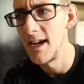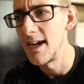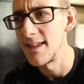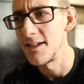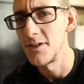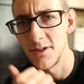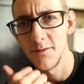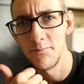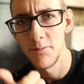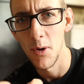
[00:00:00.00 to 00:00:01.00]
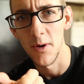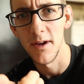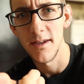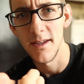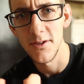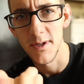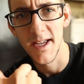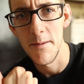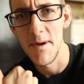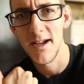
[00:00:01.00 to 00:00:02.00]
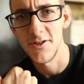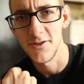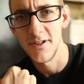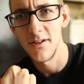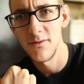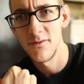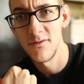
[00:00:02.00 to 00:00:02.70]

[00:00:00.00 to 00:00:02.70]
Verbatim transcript: and then pour it into a Chemex yourself?